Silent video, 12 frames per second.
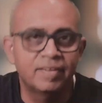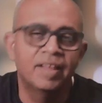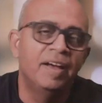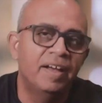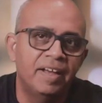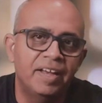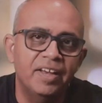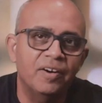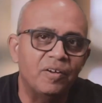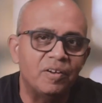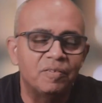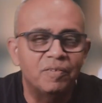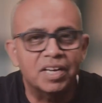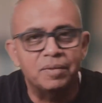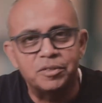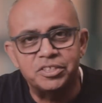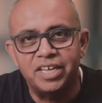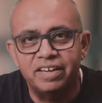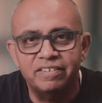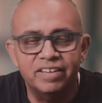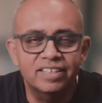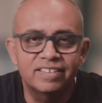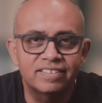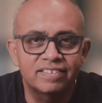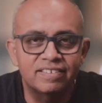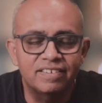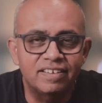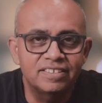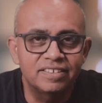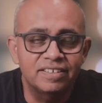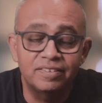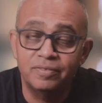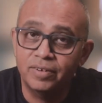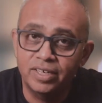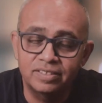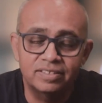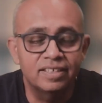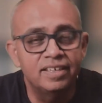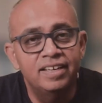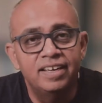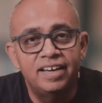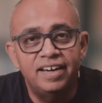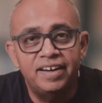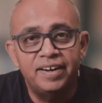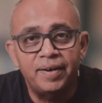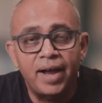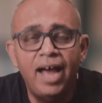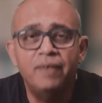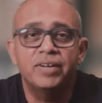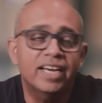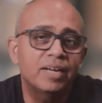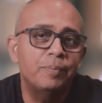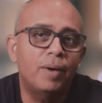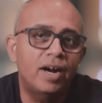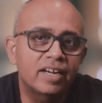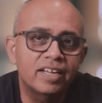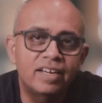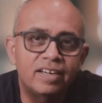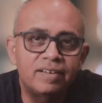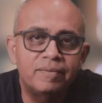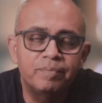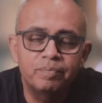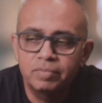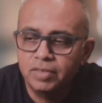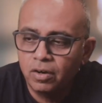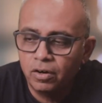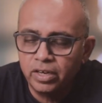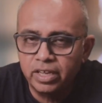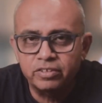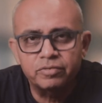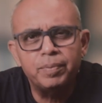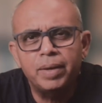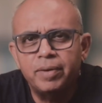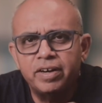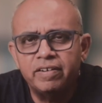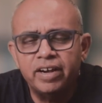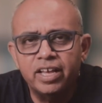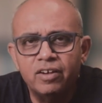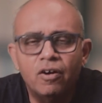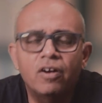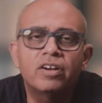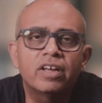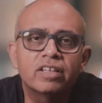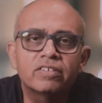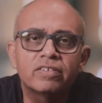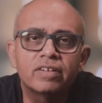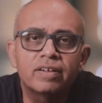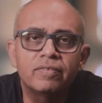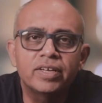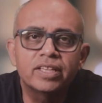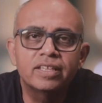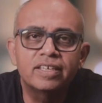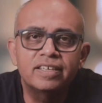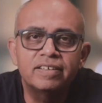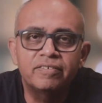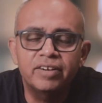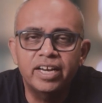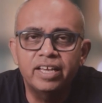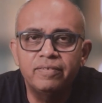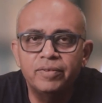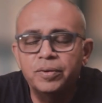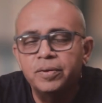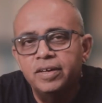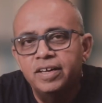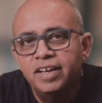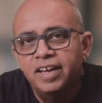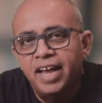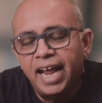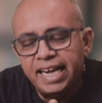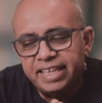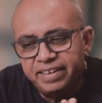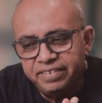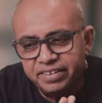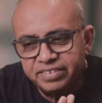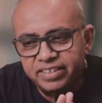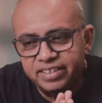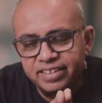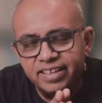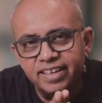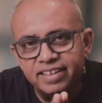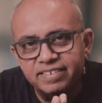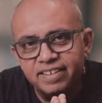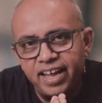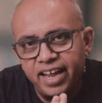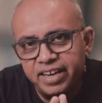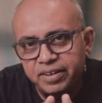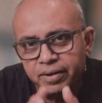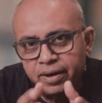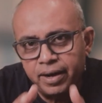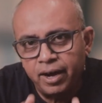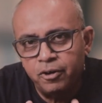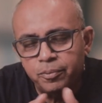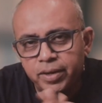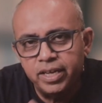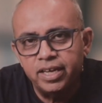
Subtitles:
Hey all, welcome to ShareTreck. This is Raj here. Friends, I have taken part in a contest, paper trading contest with Tradingview. And the interesting thing is that I would be